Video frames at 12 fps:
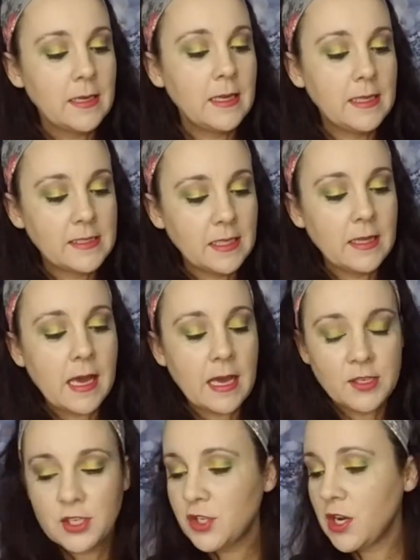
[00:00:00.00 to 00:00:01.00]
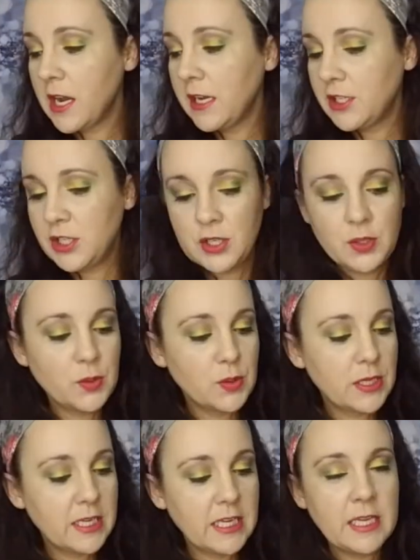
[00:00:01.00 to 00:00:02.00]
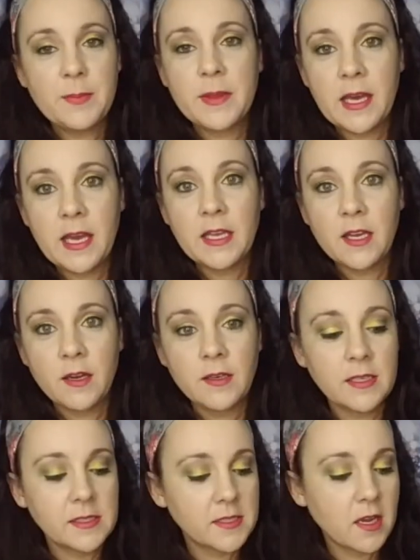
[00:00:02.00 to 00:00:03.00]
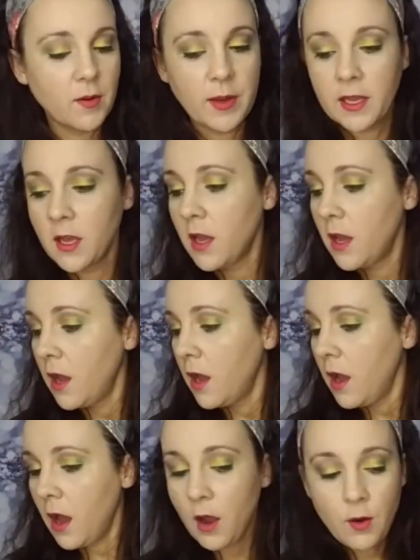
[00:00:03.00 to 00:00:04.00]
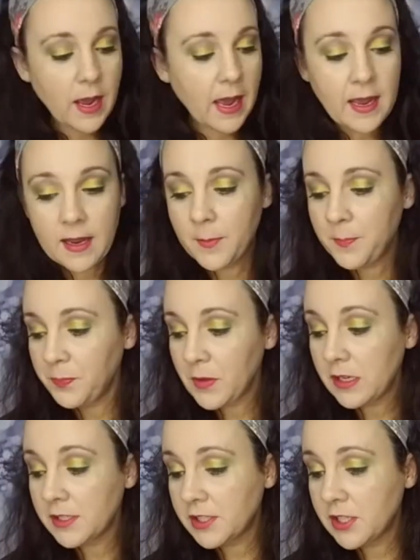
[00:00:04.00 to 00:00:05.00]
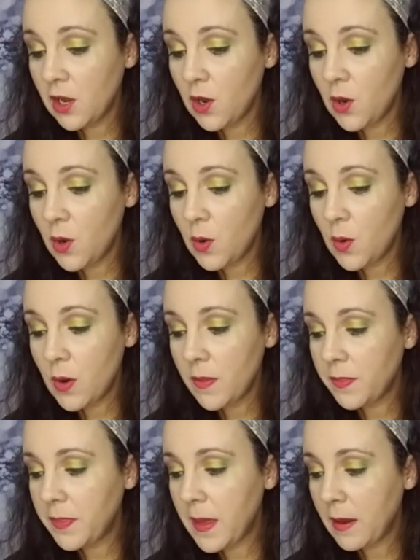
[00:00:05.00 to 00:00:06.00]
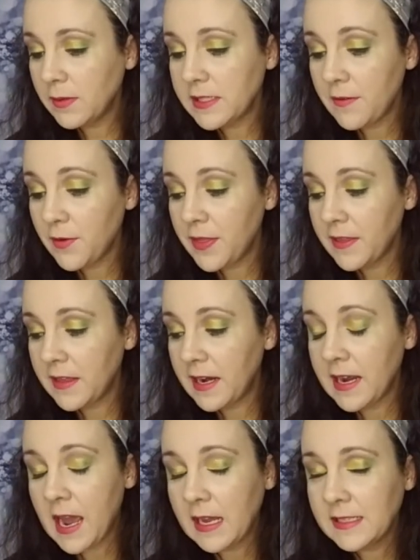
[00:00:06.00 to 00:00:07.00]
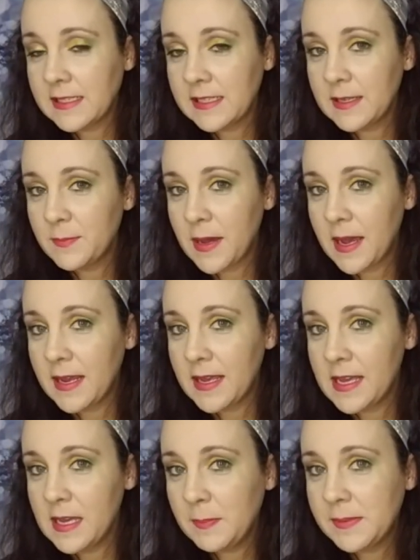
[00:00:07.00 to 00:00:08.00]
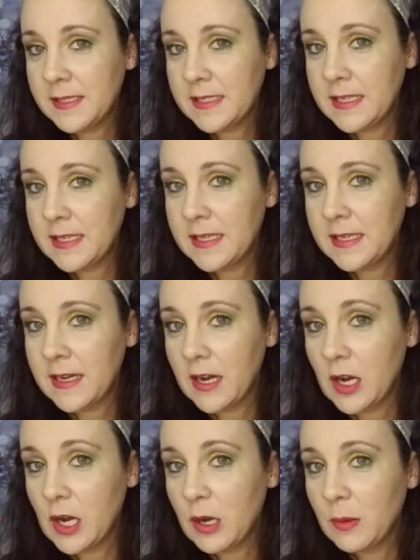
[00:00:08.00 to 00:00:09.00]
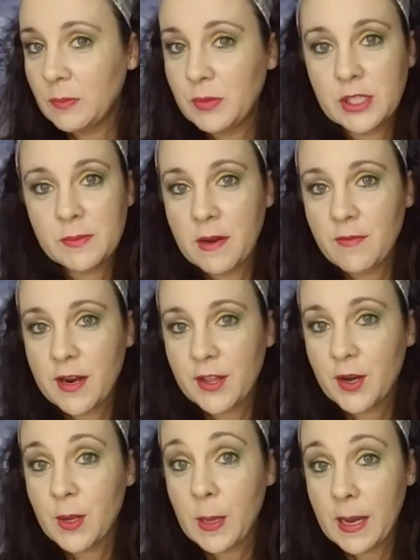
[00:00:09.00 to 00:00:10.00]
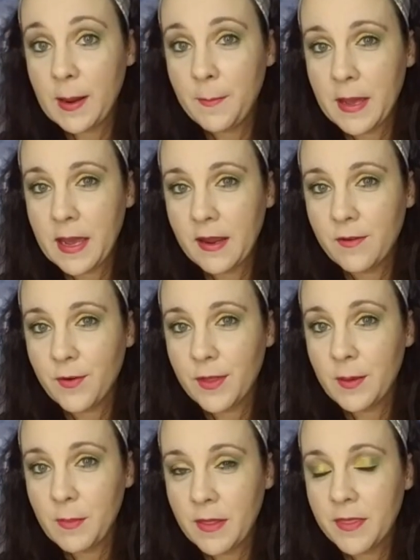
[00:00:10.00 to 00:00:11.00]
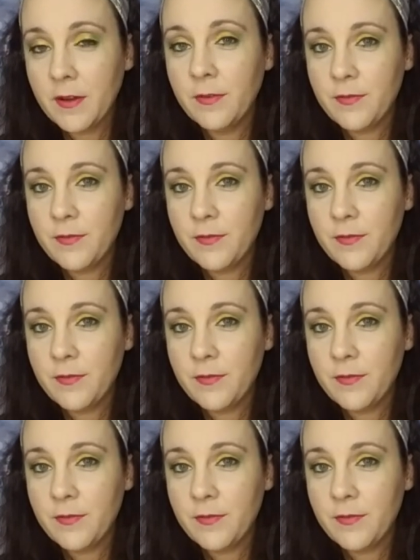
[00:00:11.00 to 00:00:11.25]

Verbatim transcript: It's a lot to try to keep that youngness going. Okay, so that was everything that I got in my Ipsy, um, just my regular glam bag for the month of